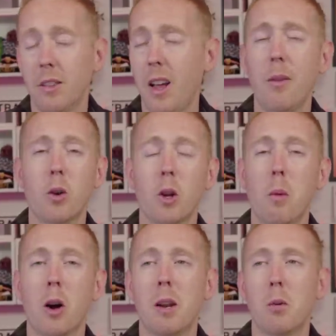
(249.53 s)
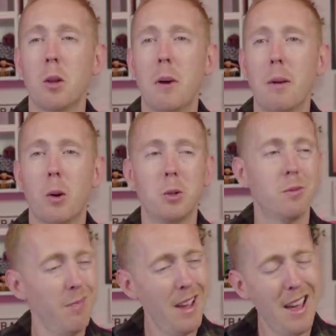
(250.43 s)
I'm not going to mark anybody at the back
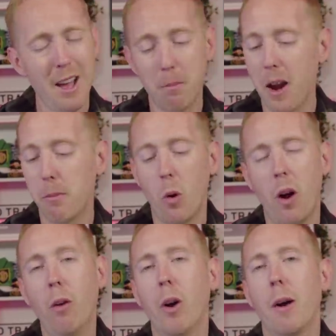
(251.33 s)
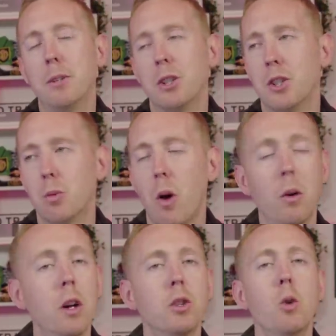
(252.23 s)
post. Eh, I'm Harry Maguire. I'll run out of position as
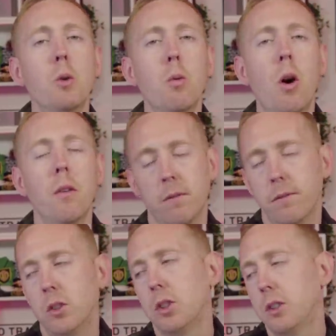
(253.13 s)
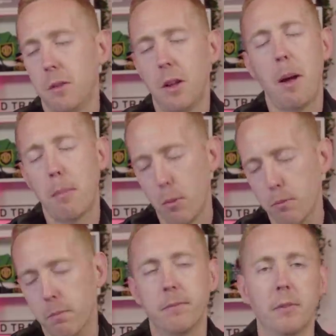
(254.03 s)
well. Do what you want. Just uh, at
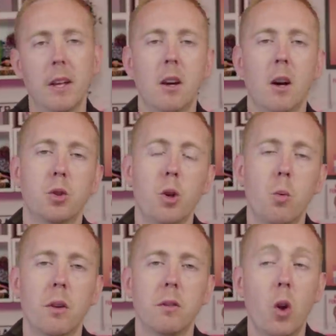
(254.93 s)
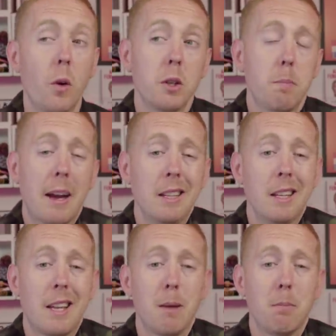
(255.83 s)
boom. There you go. 2 1. Norwich back in the
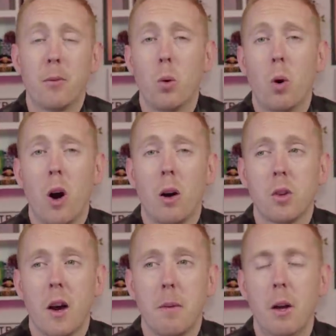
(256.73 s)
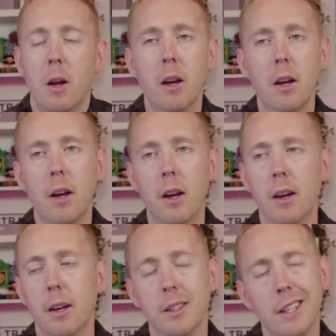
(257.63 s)
game before half time.
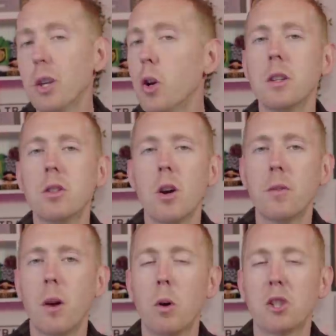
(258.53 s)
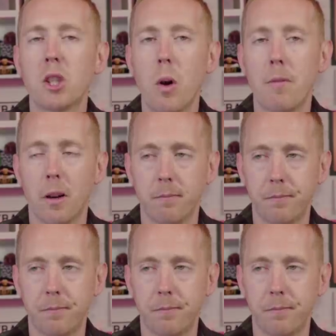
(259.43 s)
And they did not deserve that whatsoever.